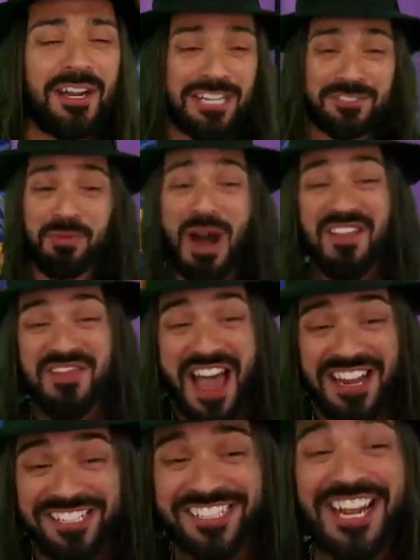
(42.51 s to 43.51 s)
That's
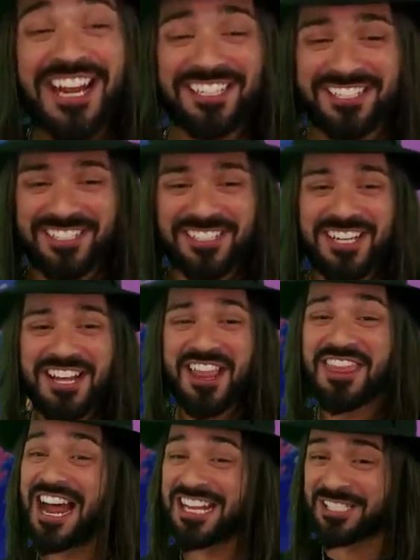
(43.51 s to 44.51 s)
196!
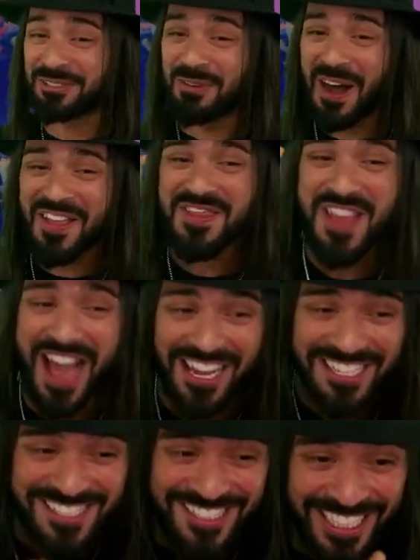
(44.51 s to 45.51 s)
That's
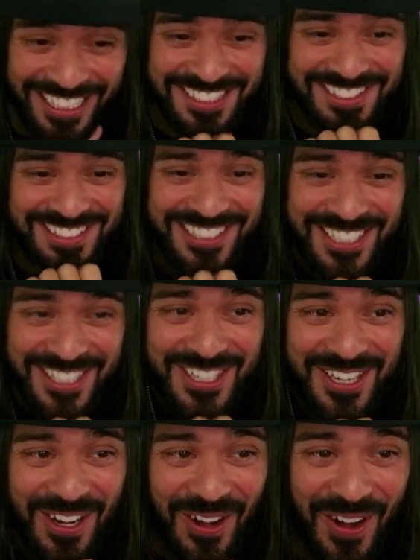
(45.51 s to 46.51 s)
196!
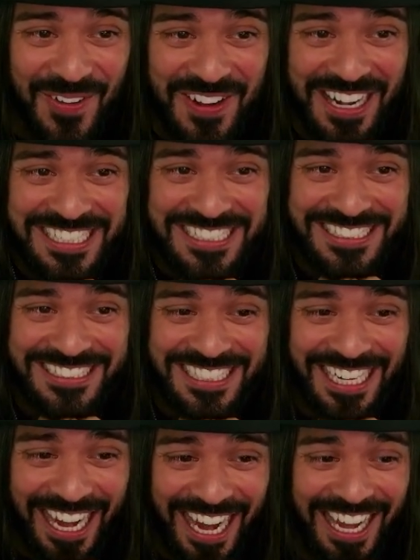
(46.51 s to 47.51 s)
Oh my
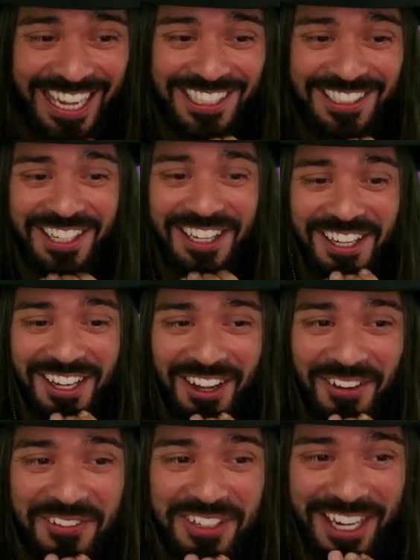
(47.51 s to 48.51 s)
god!
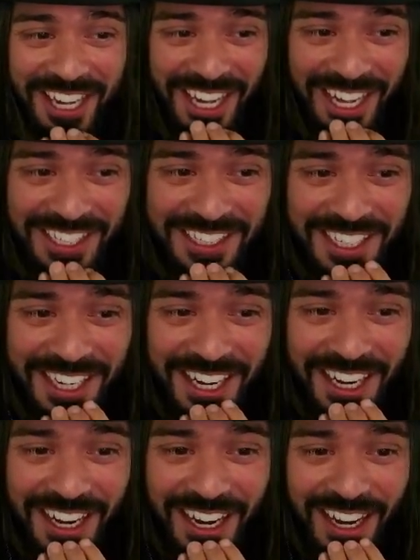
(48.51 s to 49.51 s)
Okay?
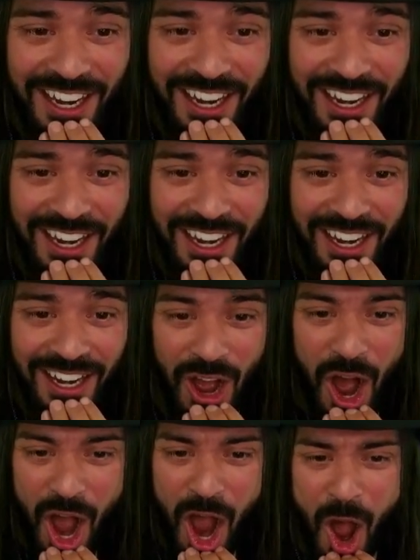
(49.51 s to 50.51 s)

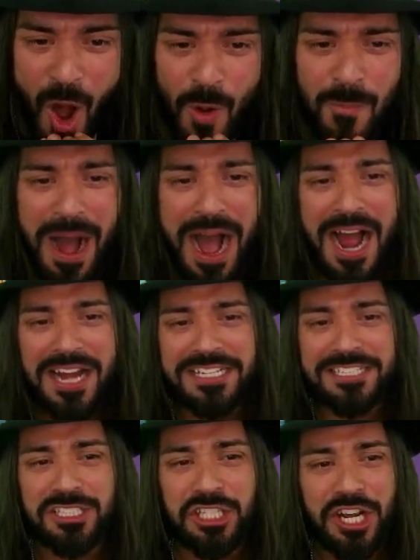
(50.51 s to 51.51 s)
Oh my
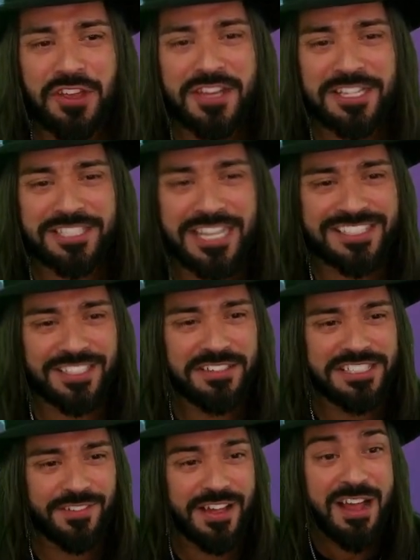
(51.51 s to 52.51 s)
goodness! That's
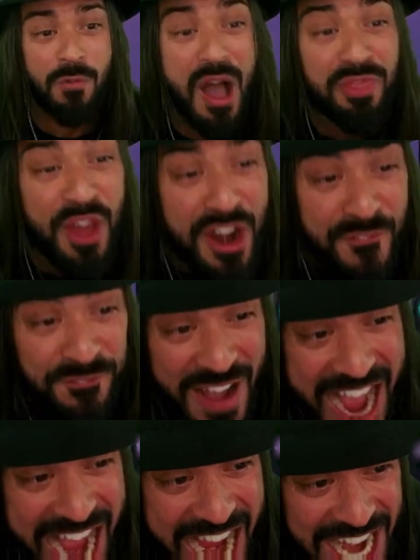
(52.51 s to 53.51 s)
77 and
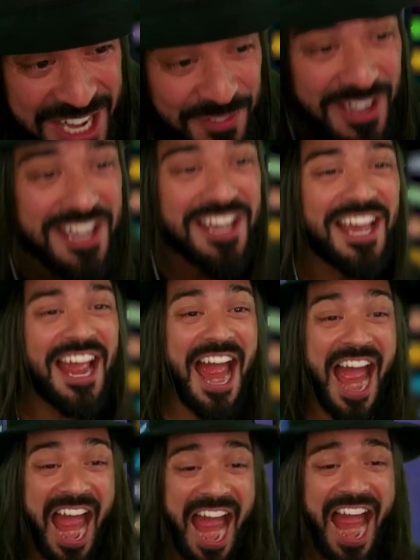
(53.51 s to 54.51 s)
135!
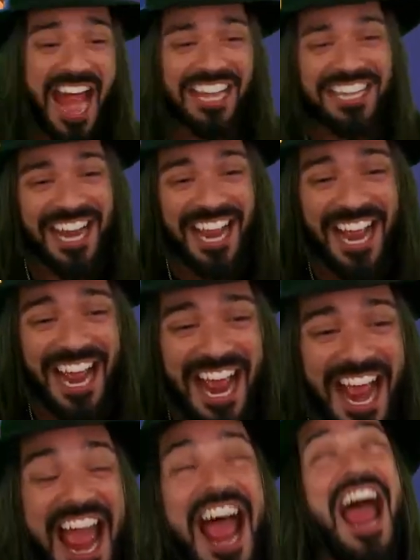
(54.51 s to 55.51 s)
Hey!
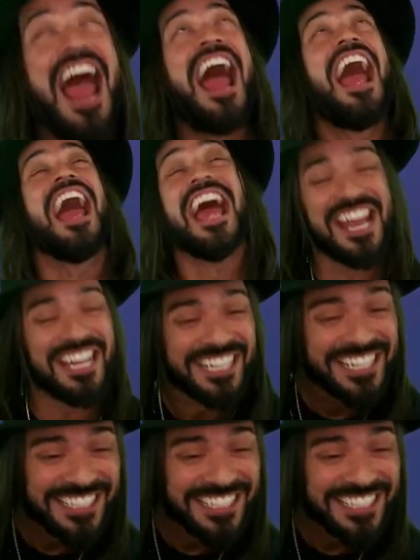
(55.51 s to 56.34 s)
Hey!